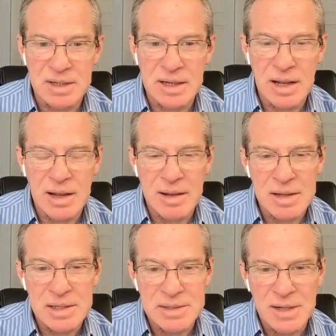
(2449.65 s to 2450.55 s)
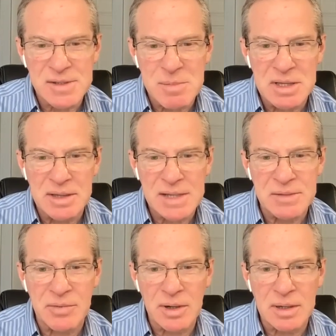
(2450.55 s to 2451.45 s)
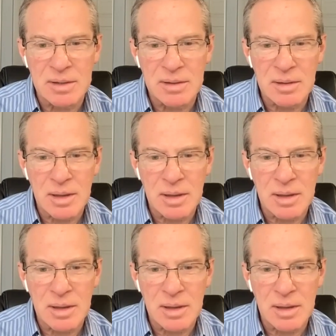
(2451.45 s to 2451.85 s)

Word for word: and it, it dawns on me that that's a very